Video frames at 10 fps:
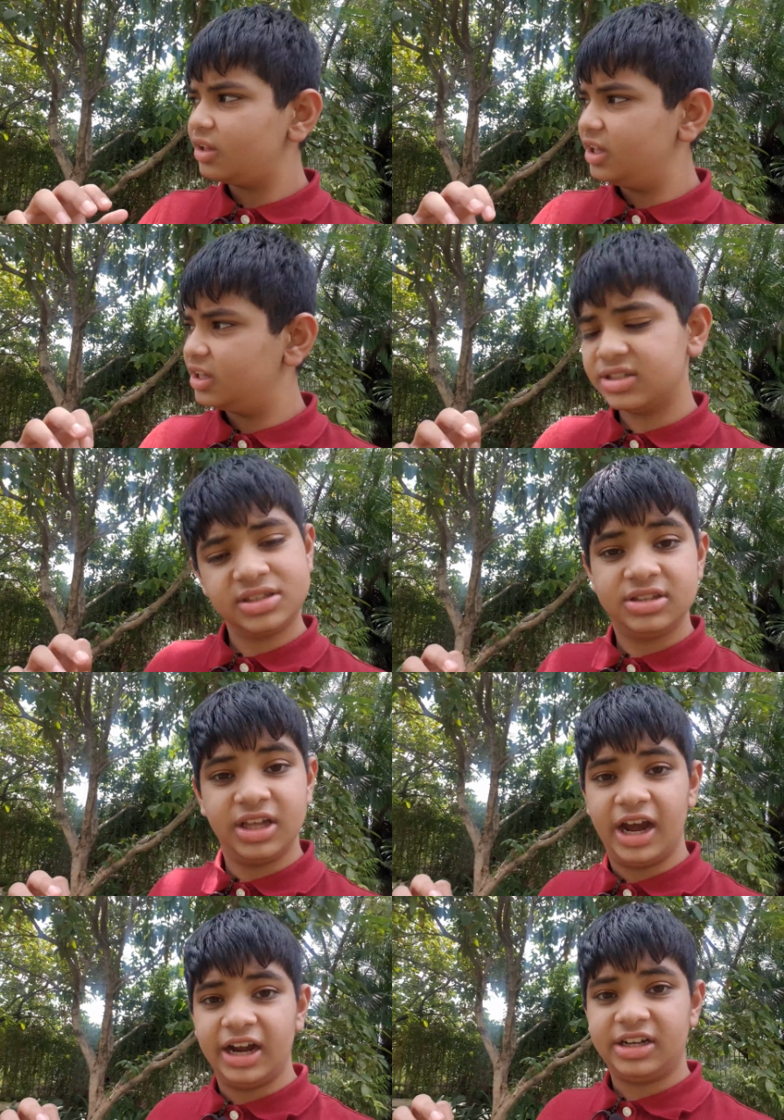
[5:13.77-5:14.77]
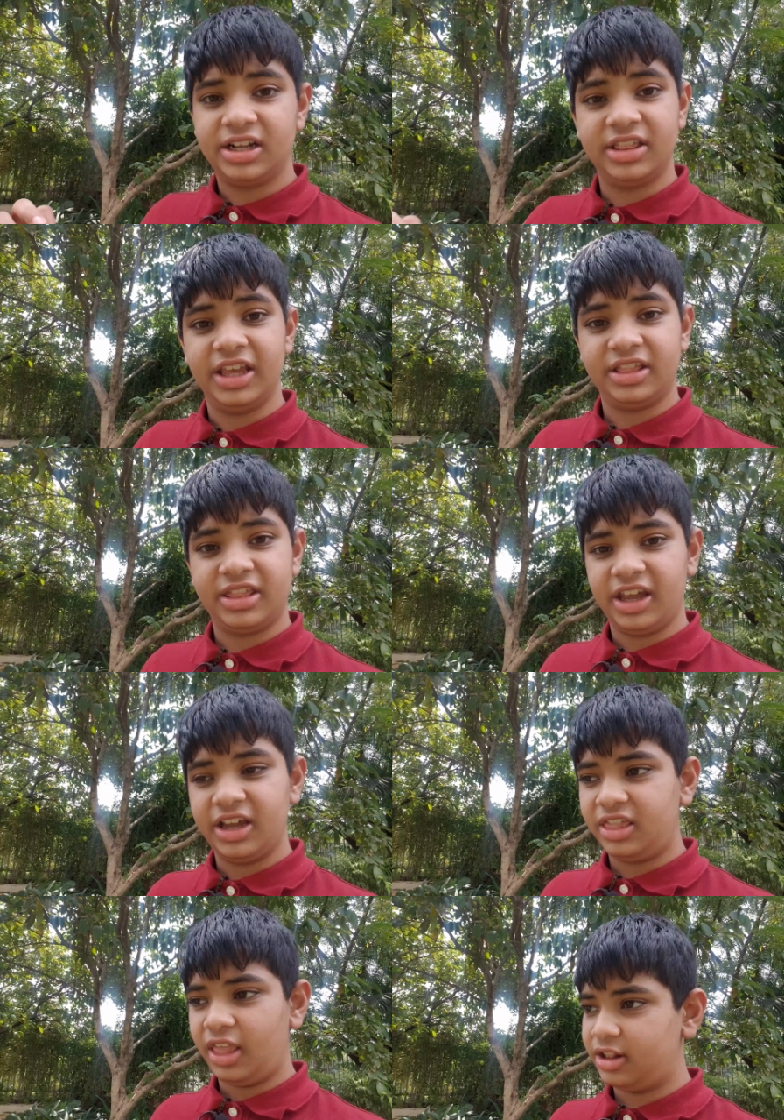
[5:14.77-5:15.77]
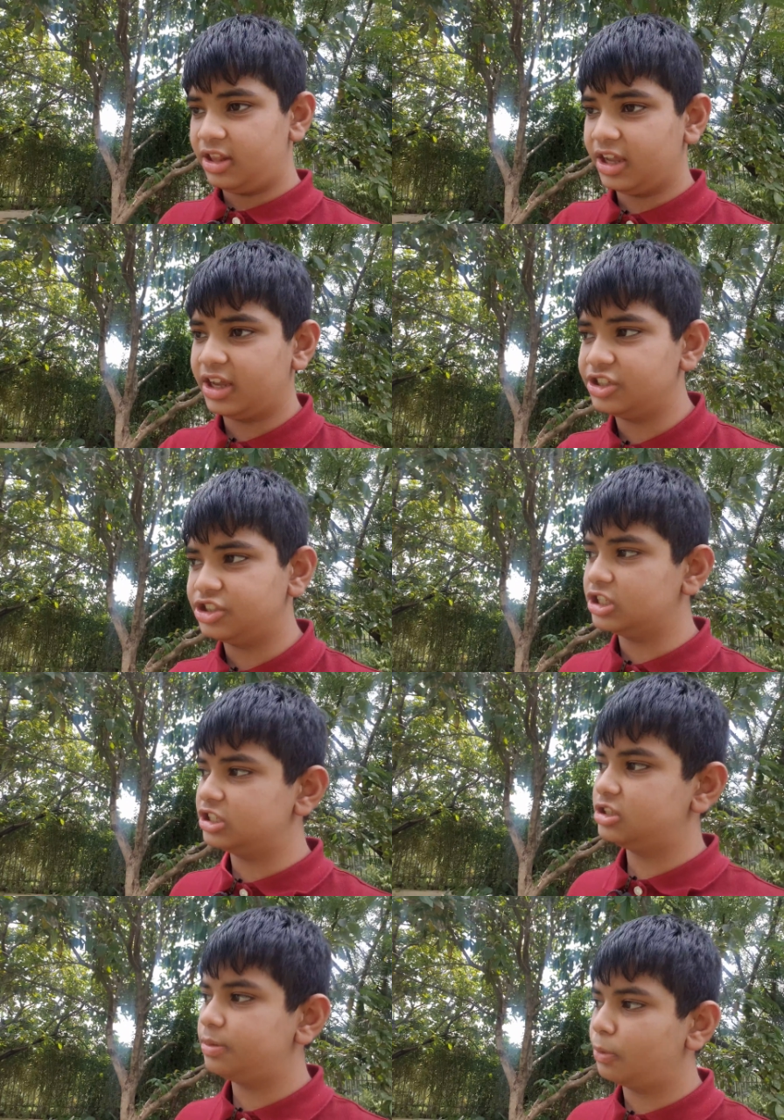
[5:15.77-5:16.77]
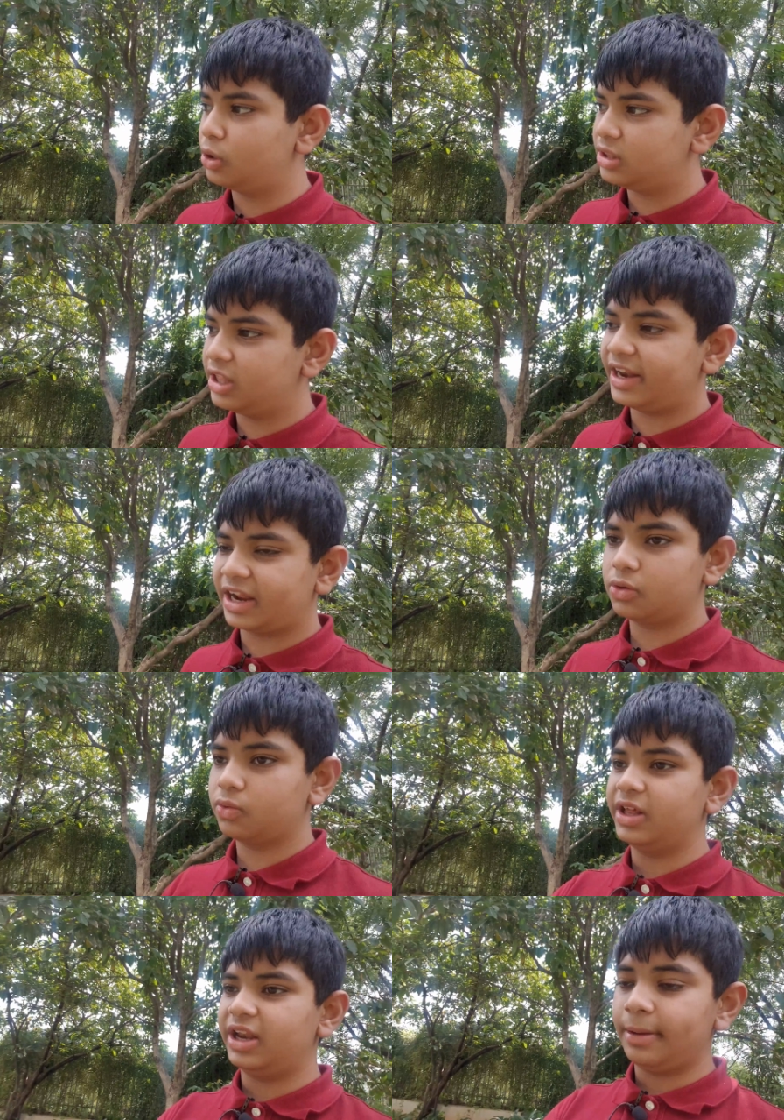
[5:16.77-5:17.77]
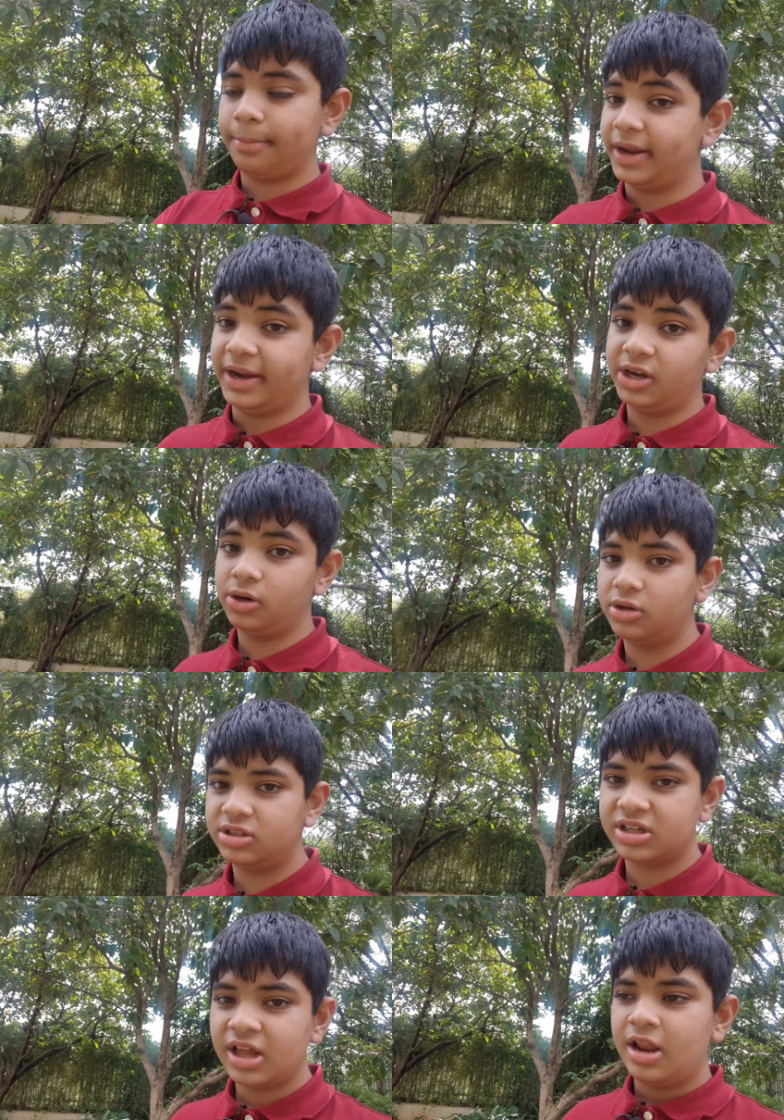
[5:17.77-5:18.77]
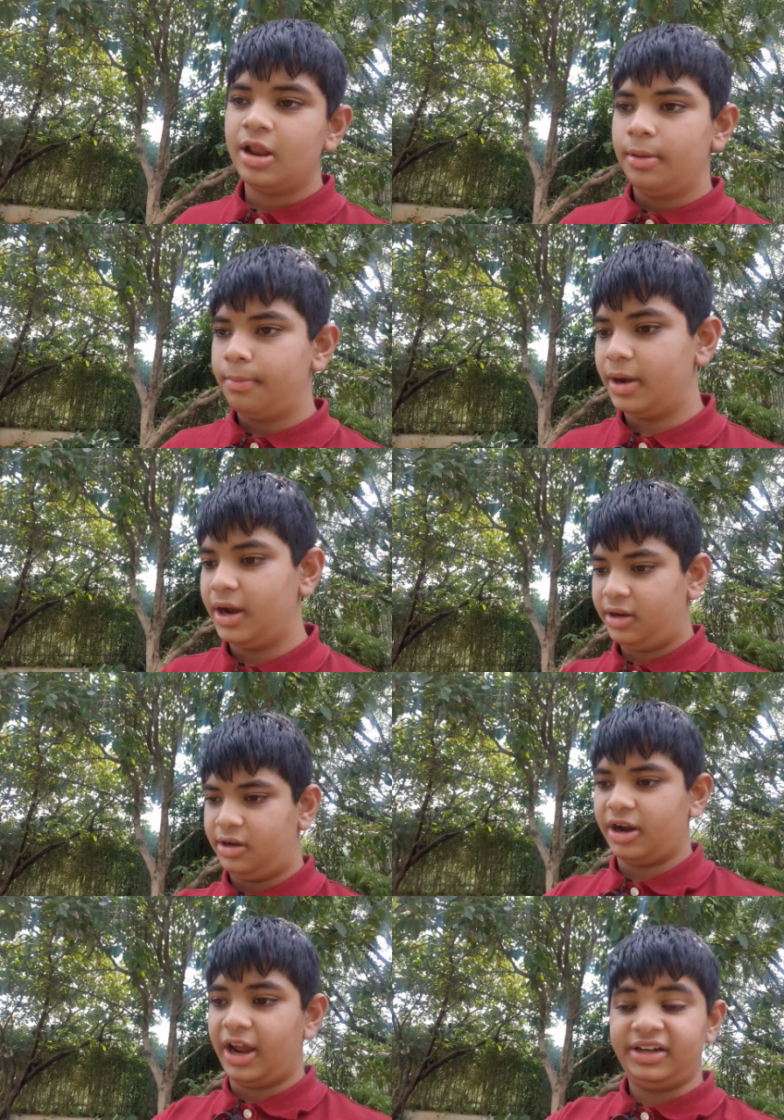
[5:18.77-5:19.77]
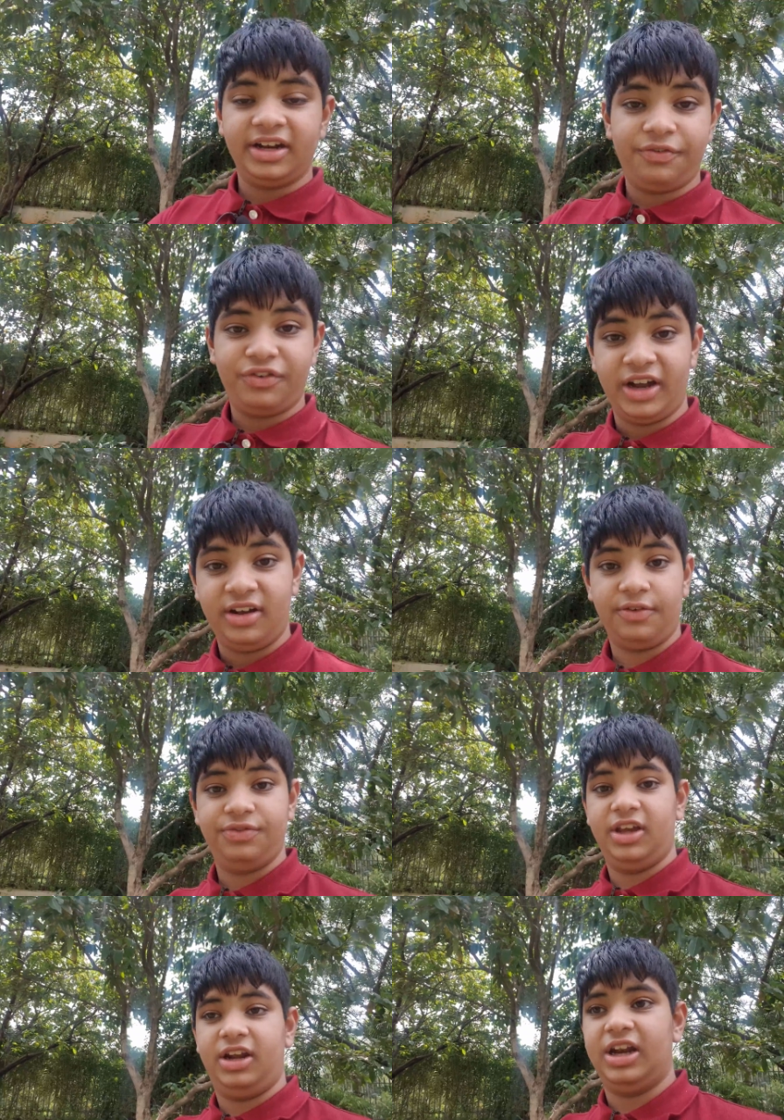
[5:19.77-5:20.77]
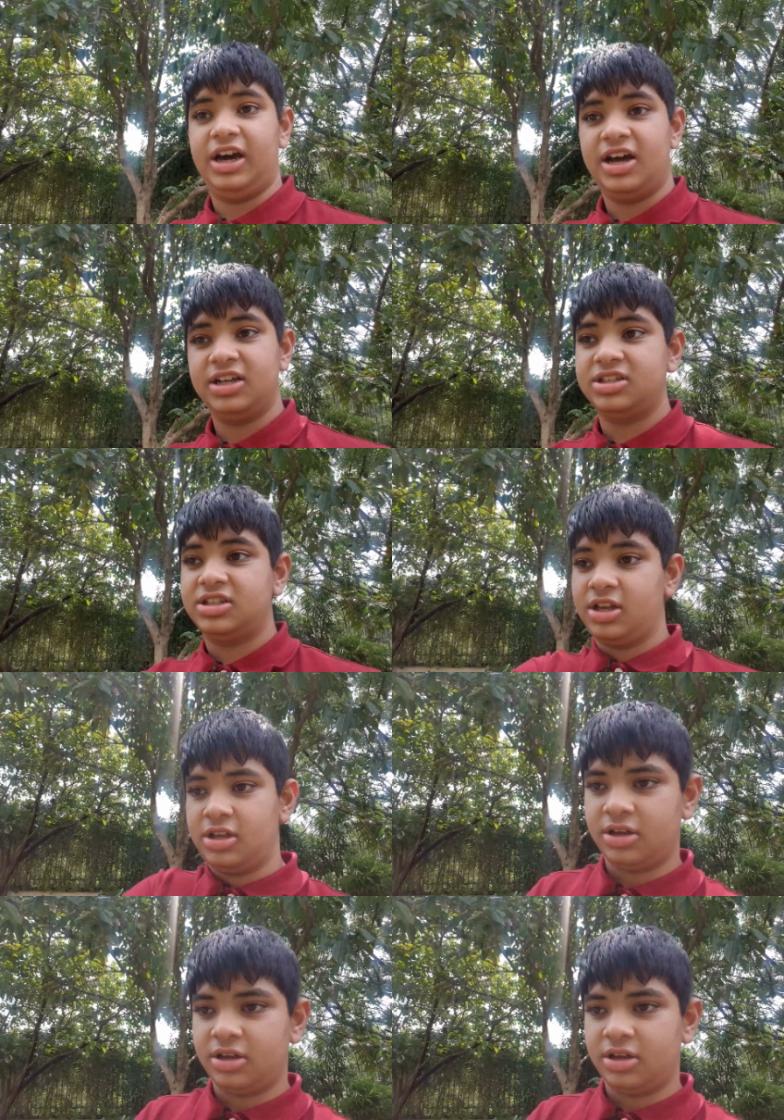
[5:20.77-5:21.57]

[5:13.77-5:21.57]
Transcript: is that they think that they can just put their aquarium indoors, but right in front of the glass